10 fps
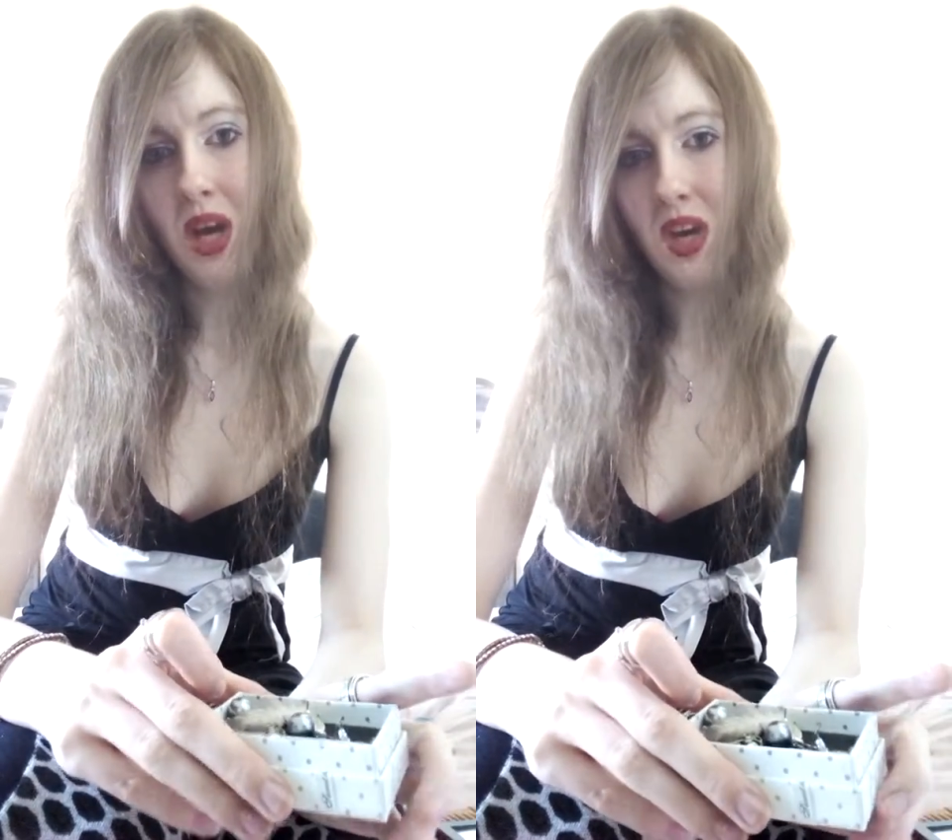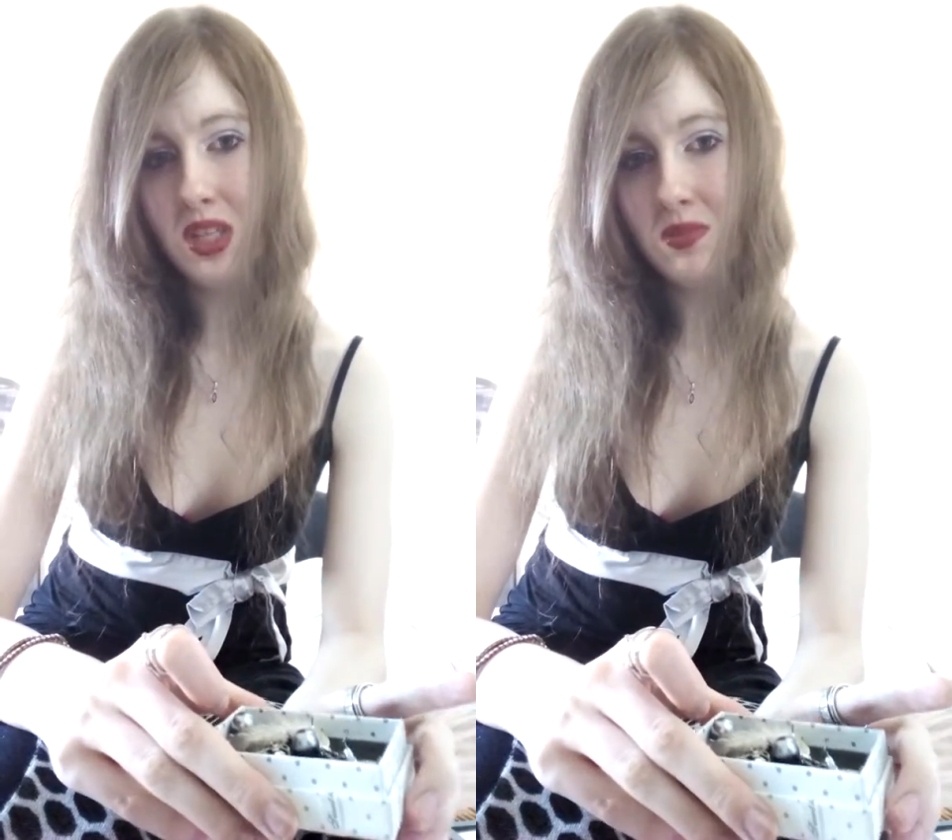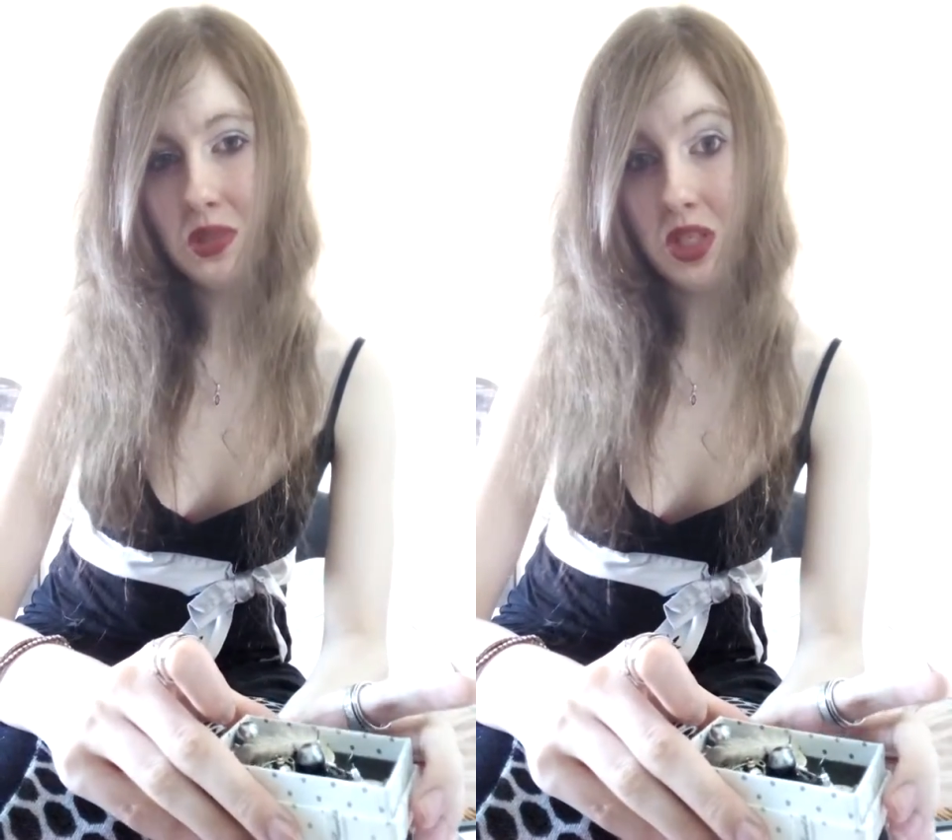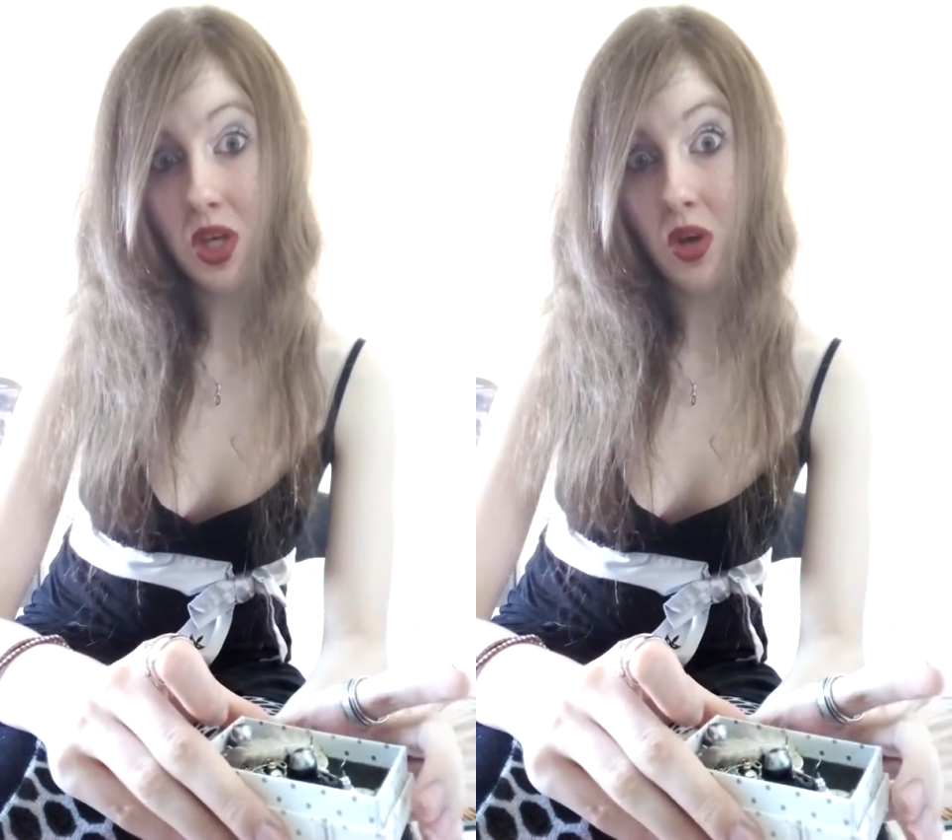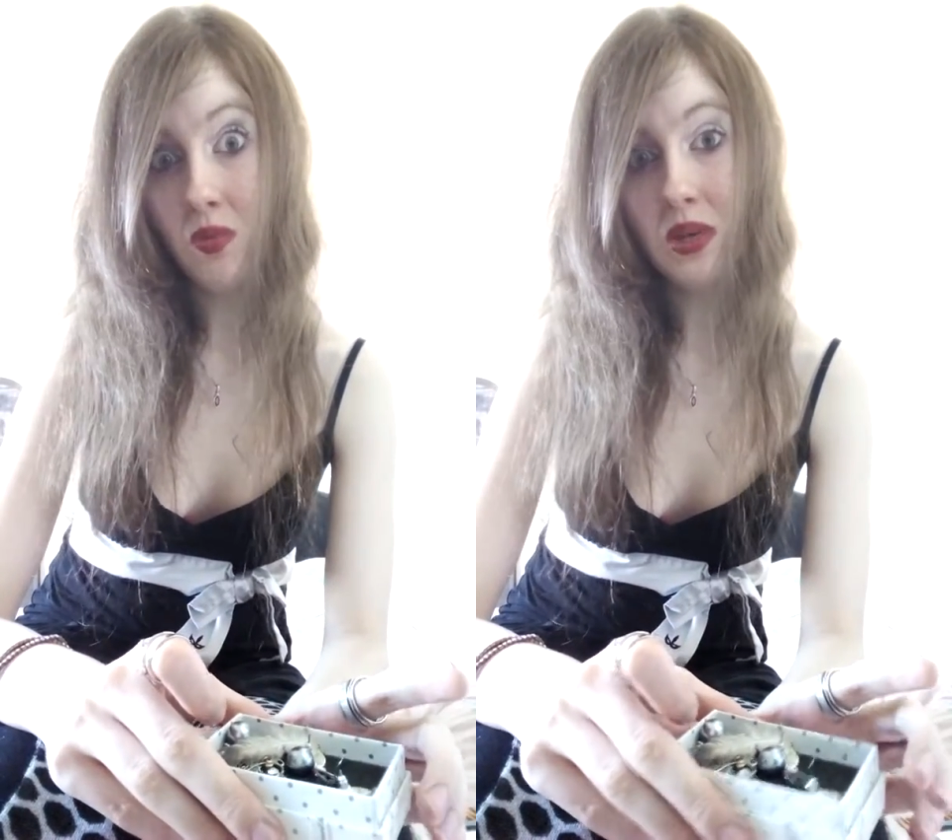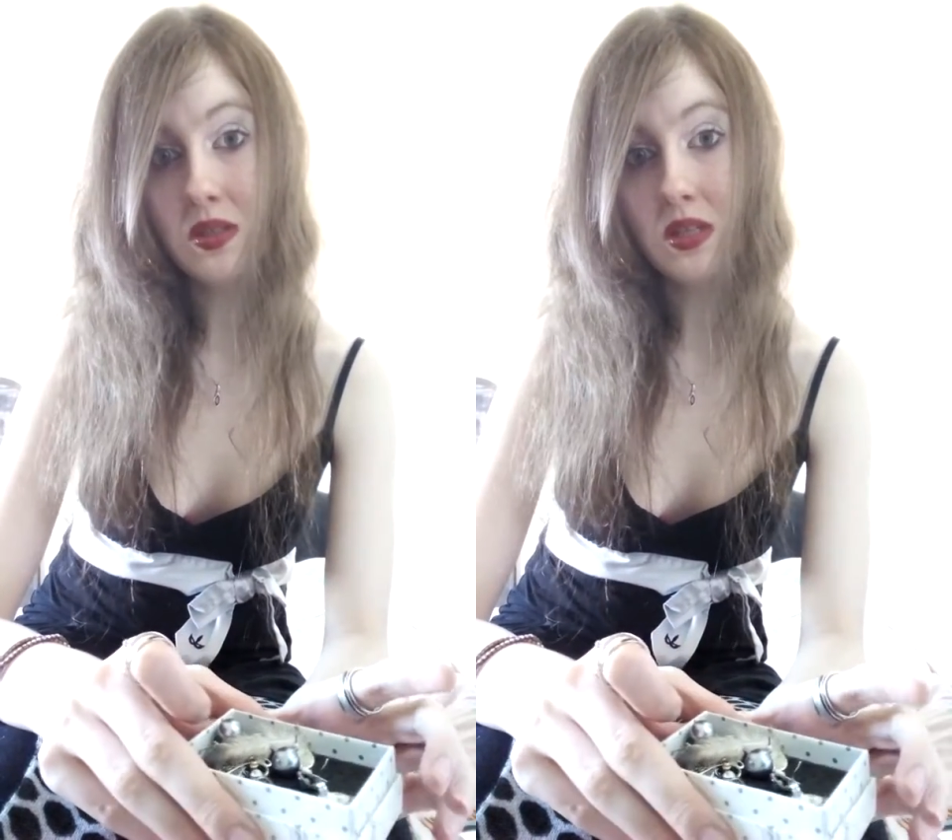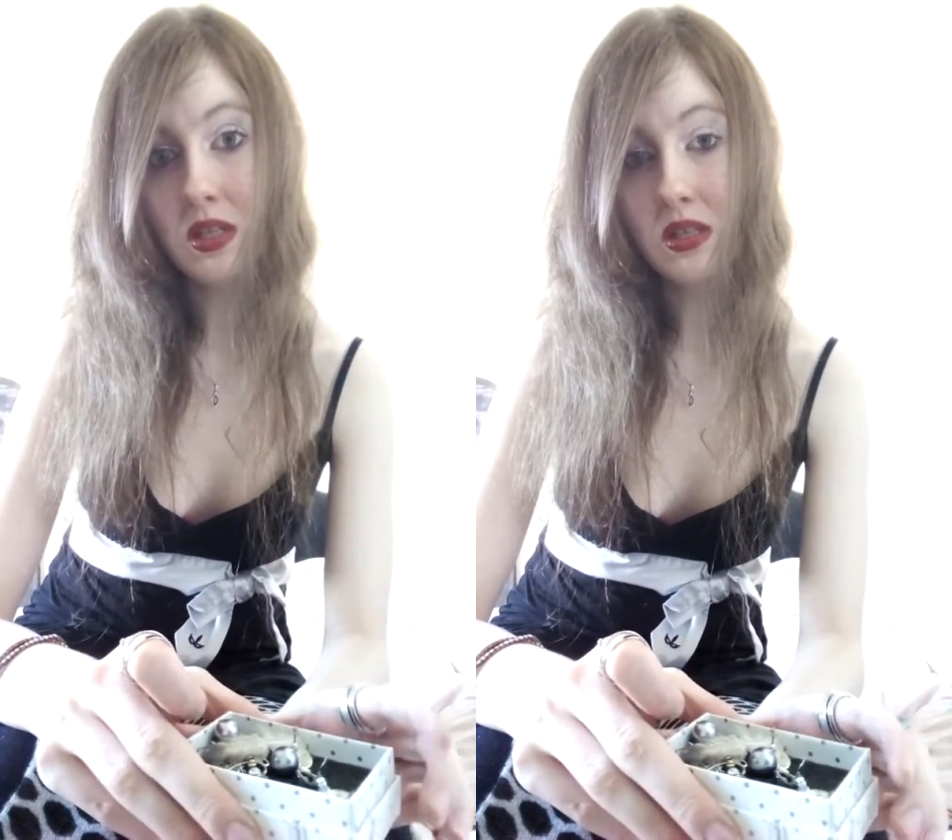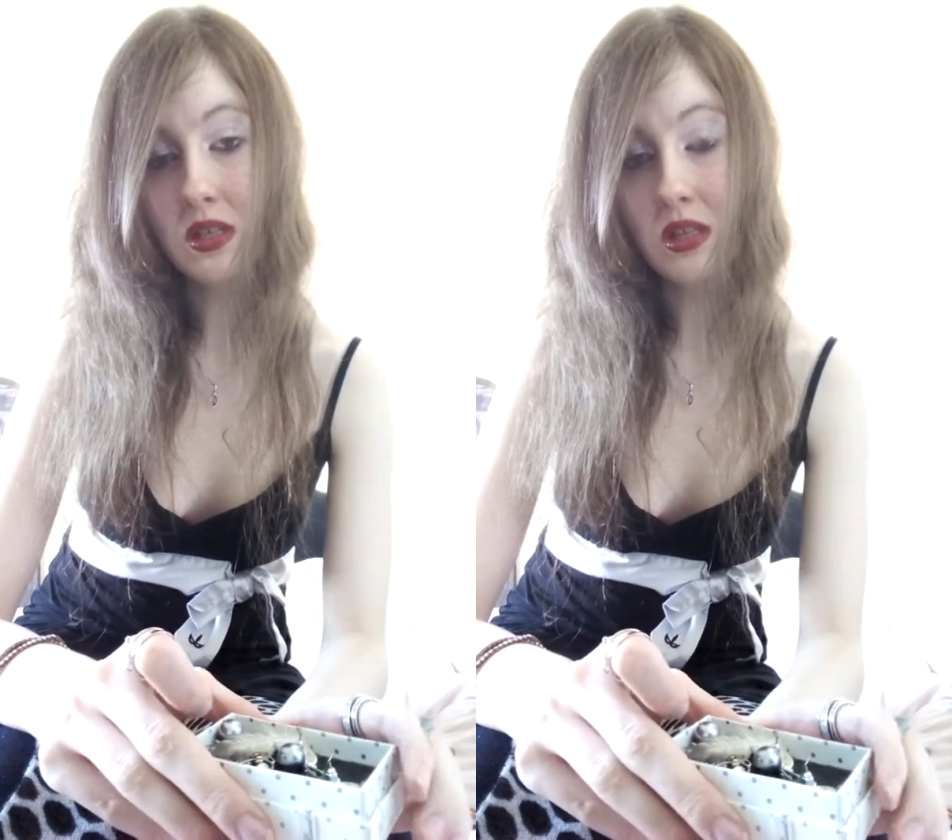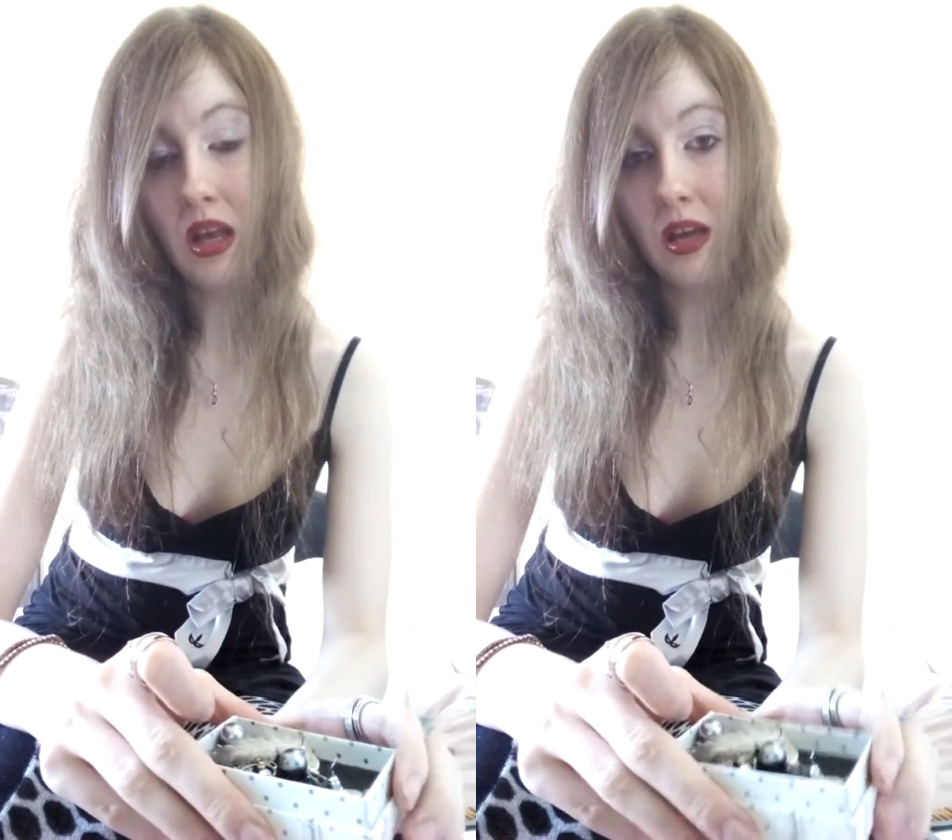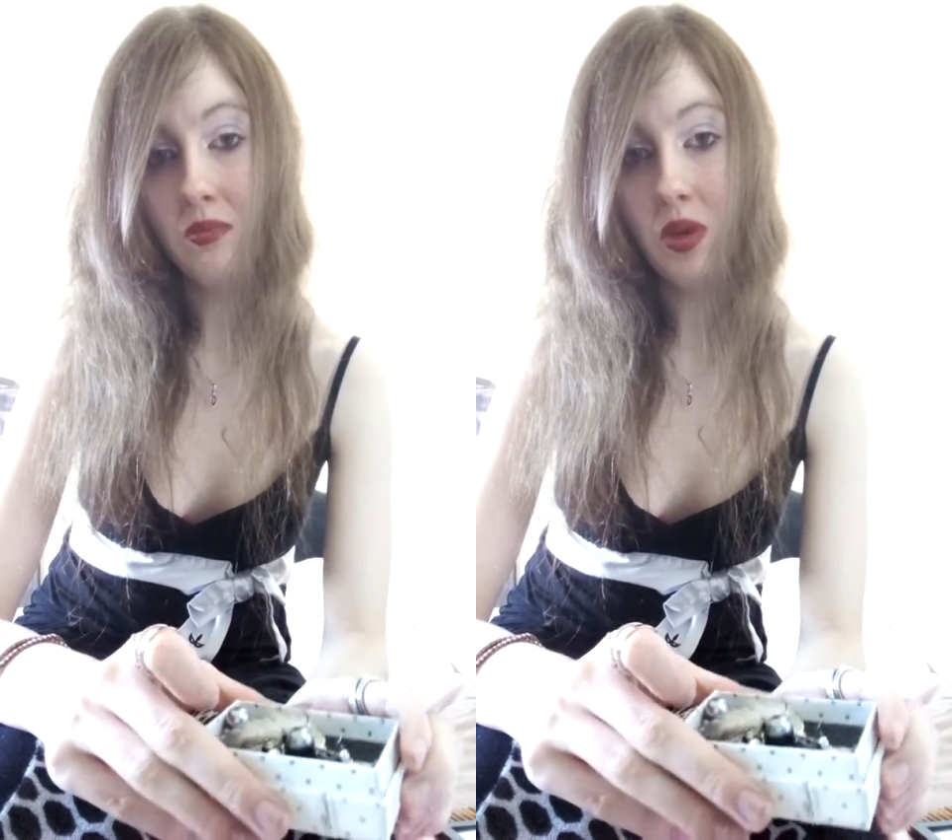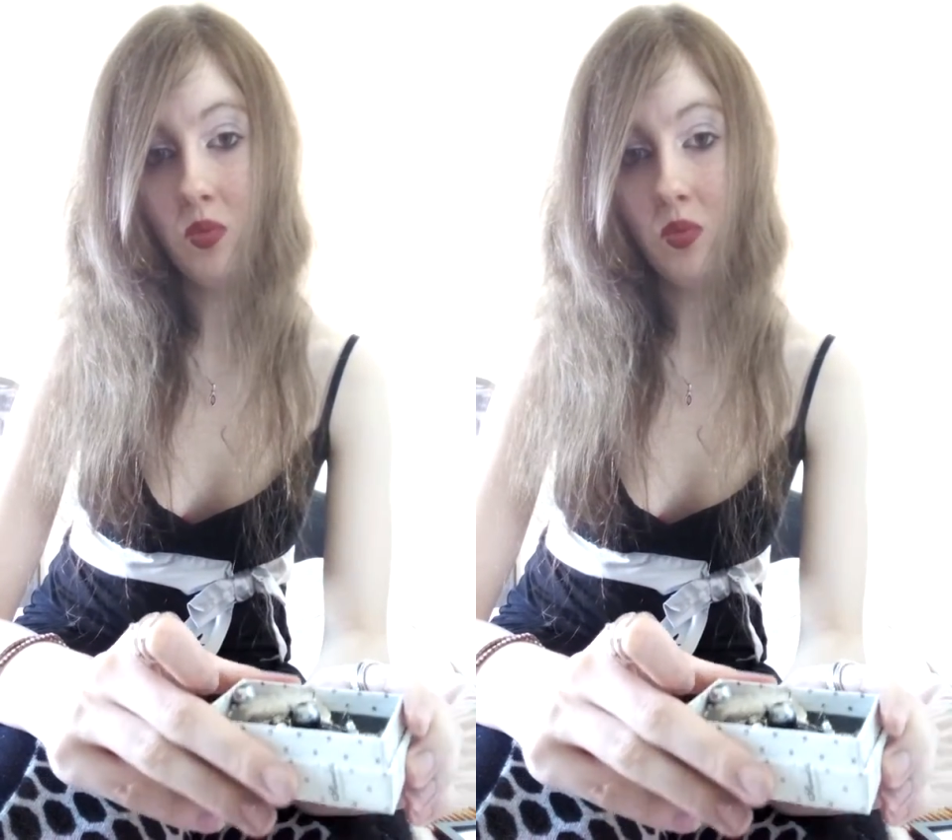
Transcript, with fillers: my husband Gomez doesn't like